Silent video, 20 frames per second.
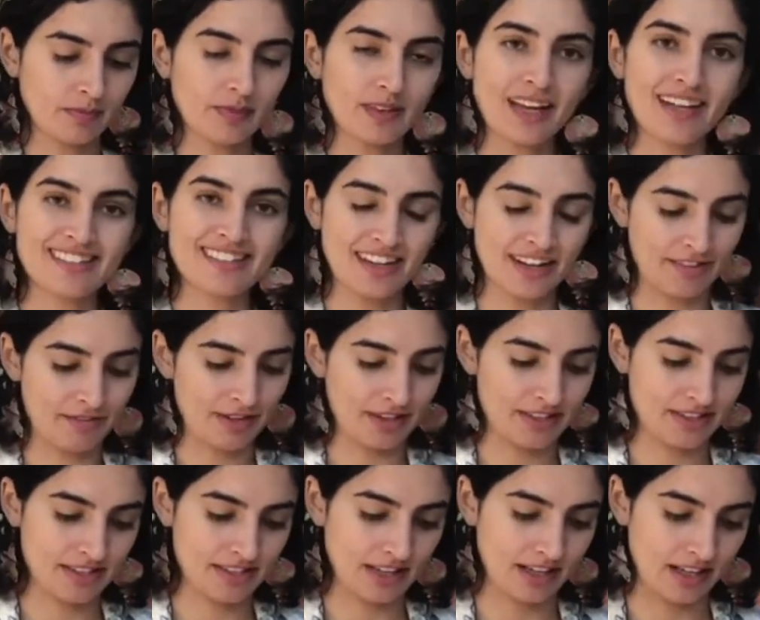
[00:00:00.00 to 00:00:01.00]
And tie
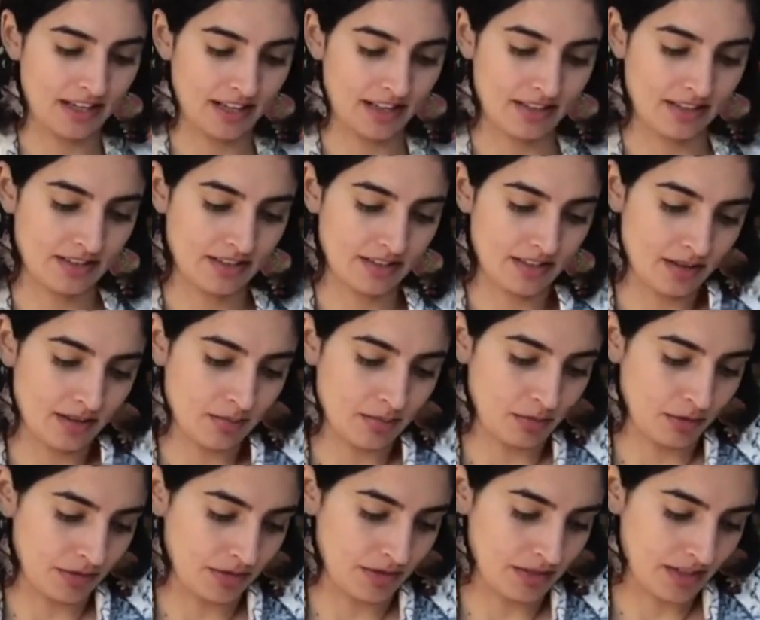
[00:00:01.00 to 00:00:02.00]
reds and
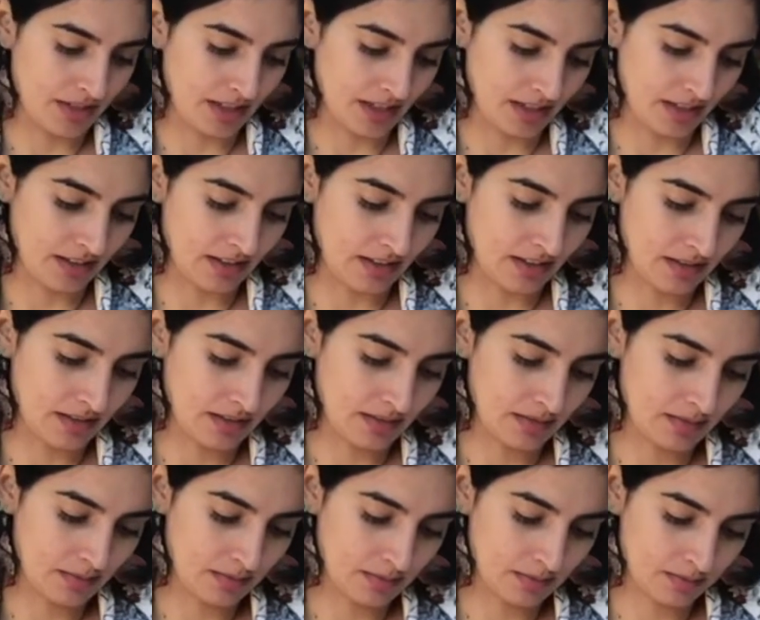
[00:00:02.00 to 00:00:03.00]
blues together.
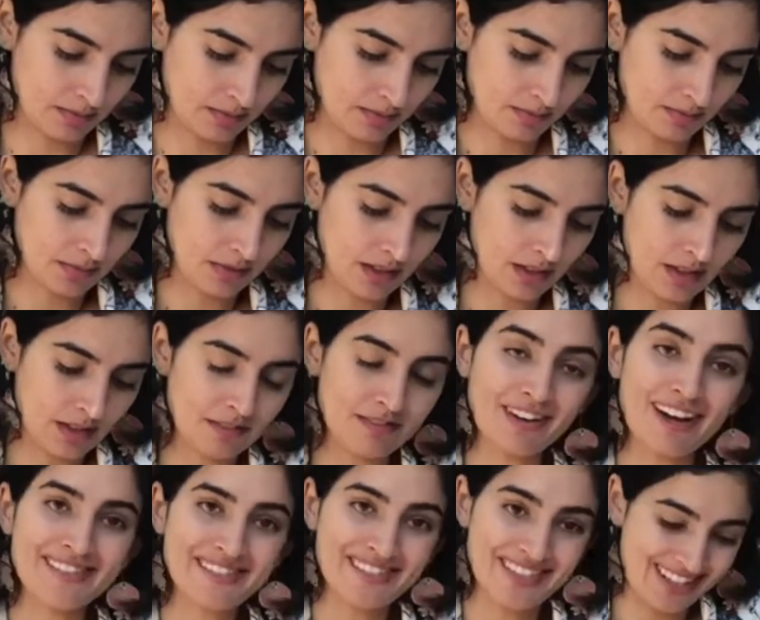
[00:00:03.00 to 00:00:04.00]

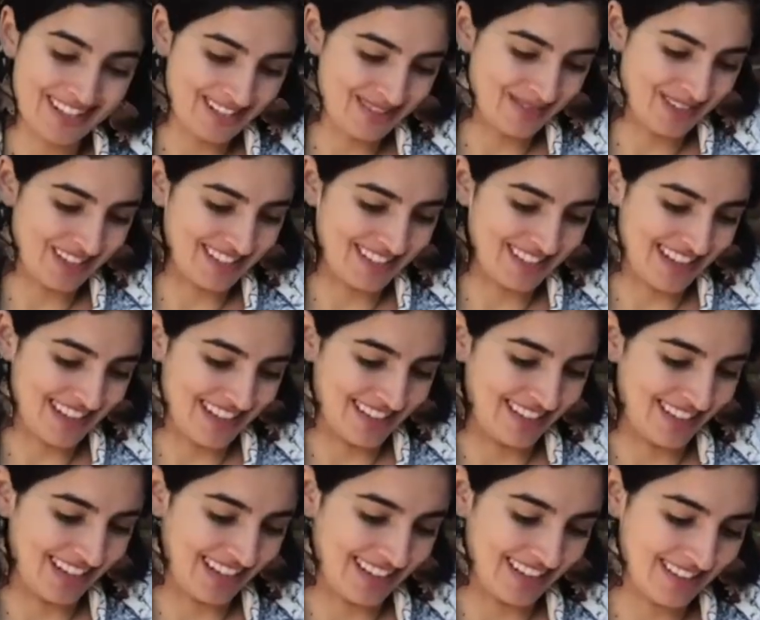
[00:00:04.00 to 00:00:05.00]
5 centimeters down
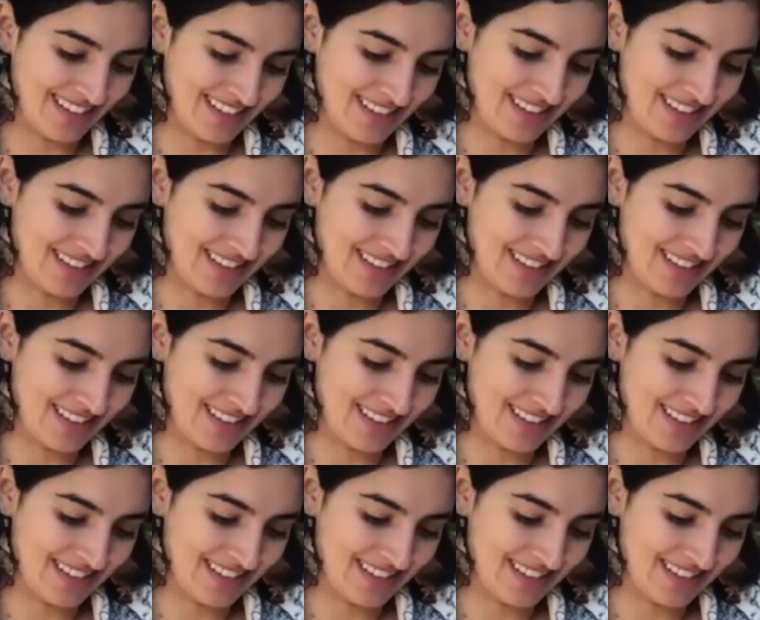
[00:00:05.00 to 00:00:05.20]
again.